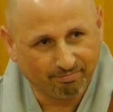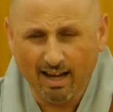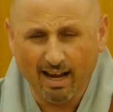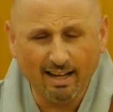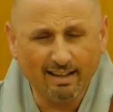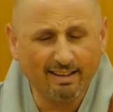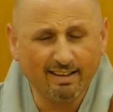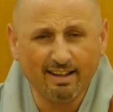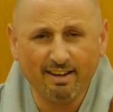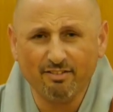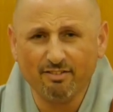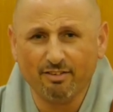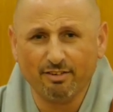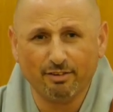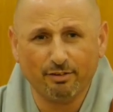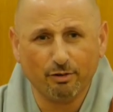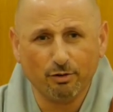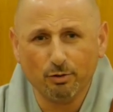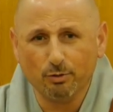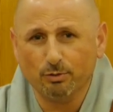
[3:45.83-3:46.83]
I never
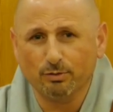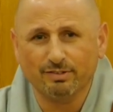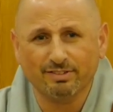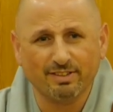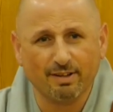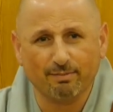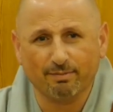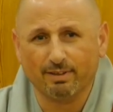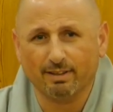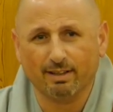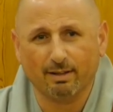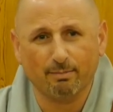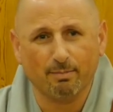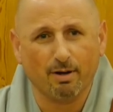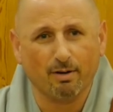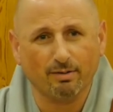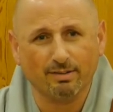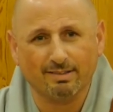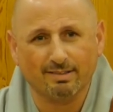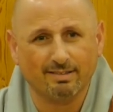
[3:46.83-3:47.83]
knew something
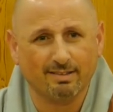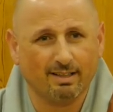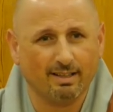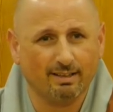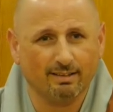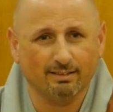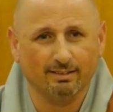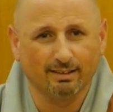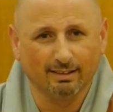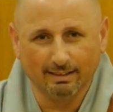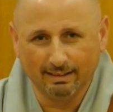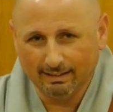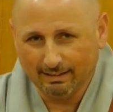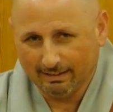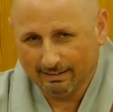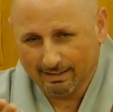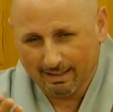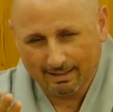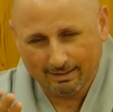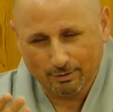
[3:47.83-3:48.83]
about Zen.
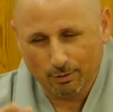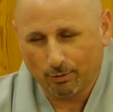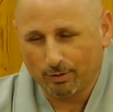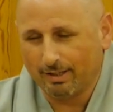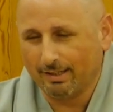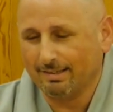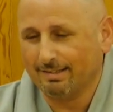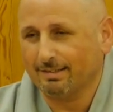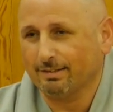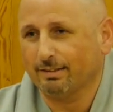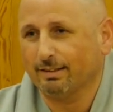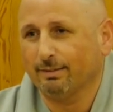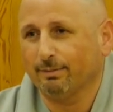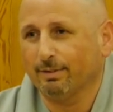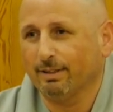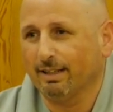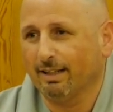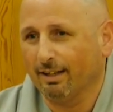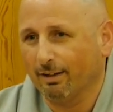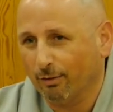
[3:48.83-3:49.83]
Like Doc Essonim,
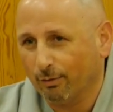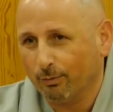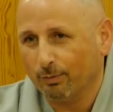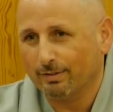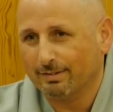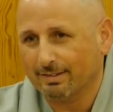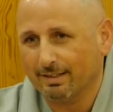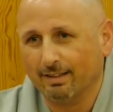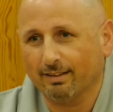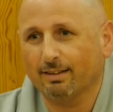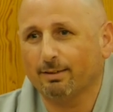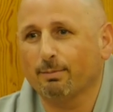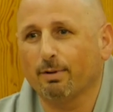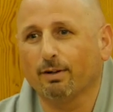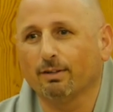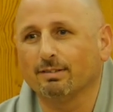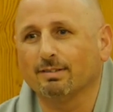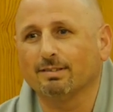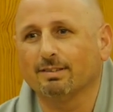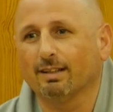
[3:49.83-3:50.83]
always heard
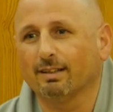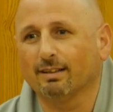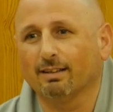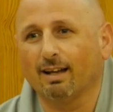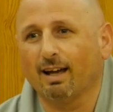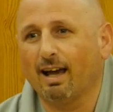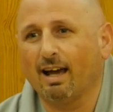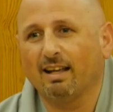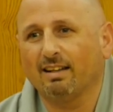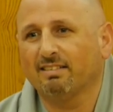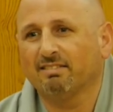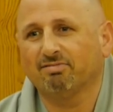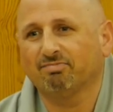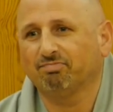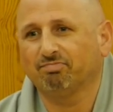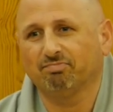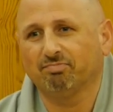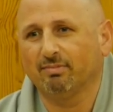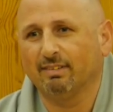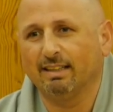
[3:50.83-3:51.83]
about Zen. I
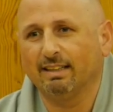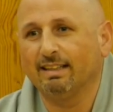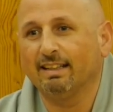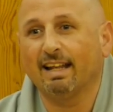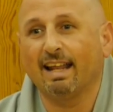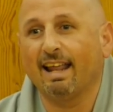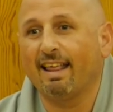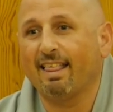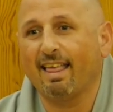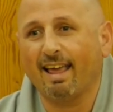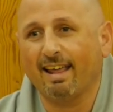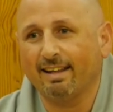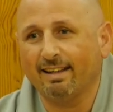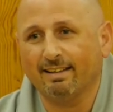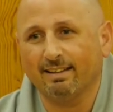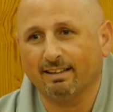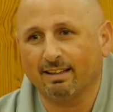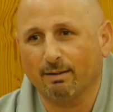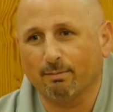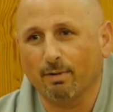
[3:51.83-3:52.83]
didn't know
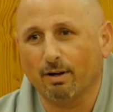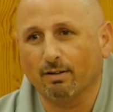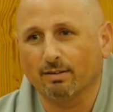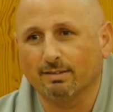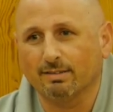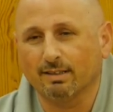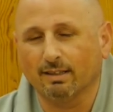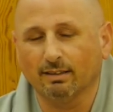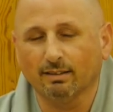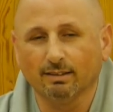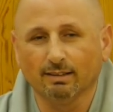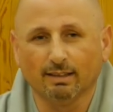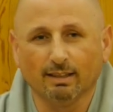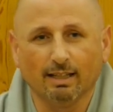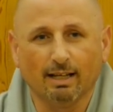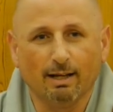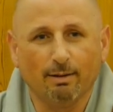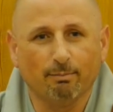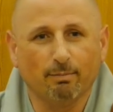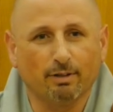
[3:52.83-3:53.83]
anything about Zen.
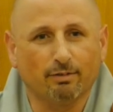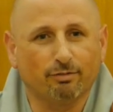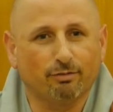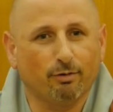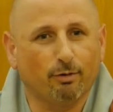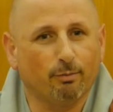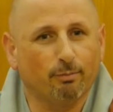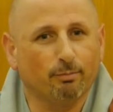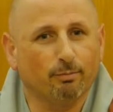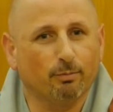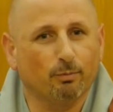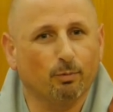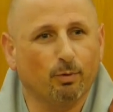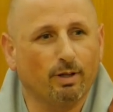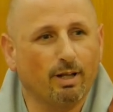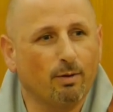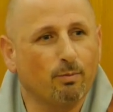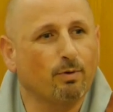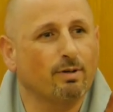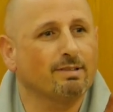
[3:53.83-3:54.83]
But from
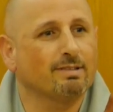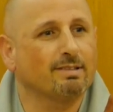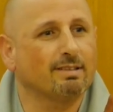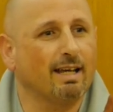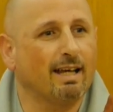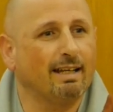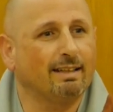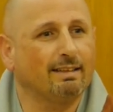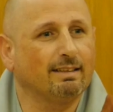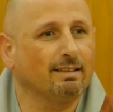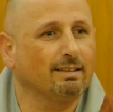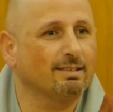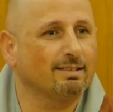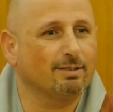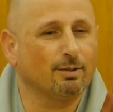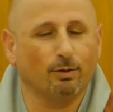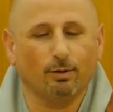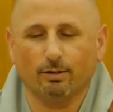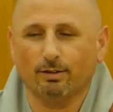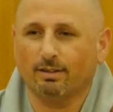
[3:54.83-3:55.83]
when I was eight
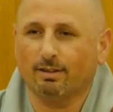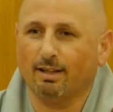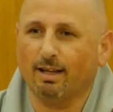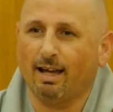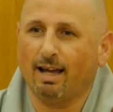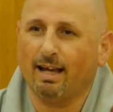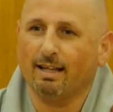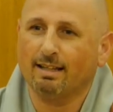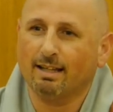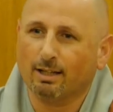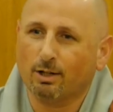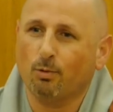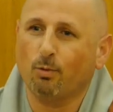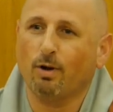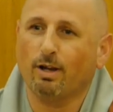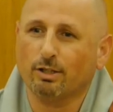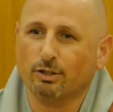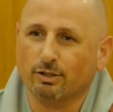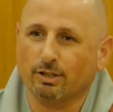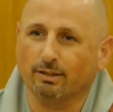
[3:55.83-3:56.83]
years old, I had a
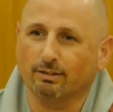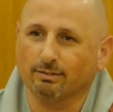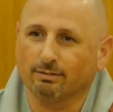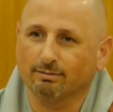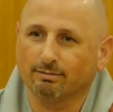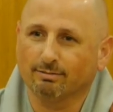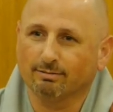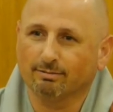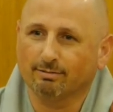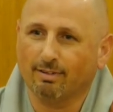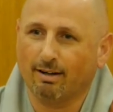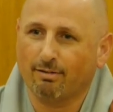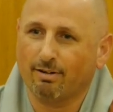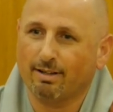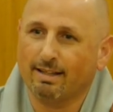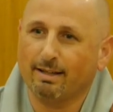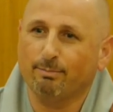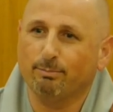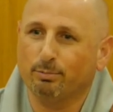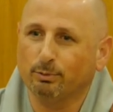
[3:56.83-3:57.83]
question. I
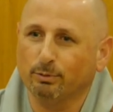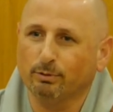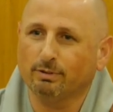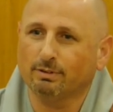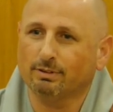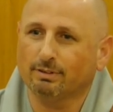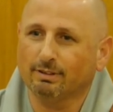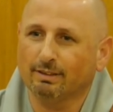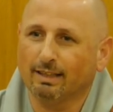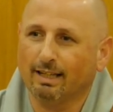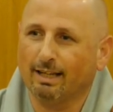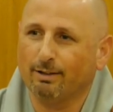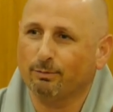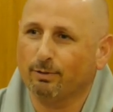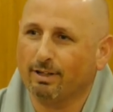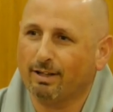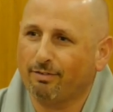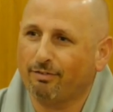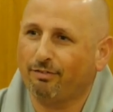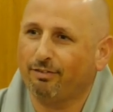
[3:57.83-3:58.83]
read a book, and
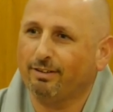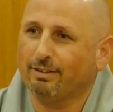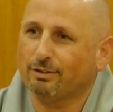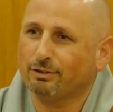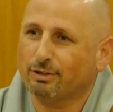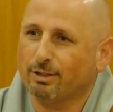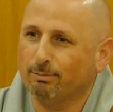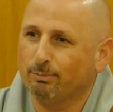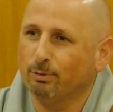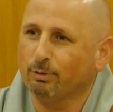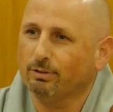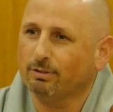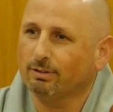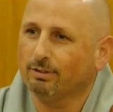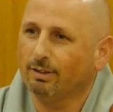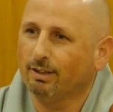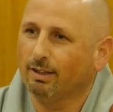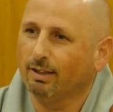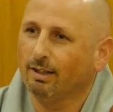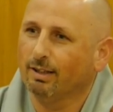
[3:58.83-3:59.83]
when I finished the book,
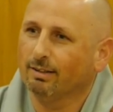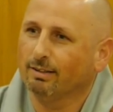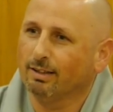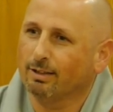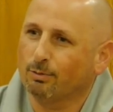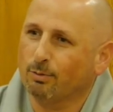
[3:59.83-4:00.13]
the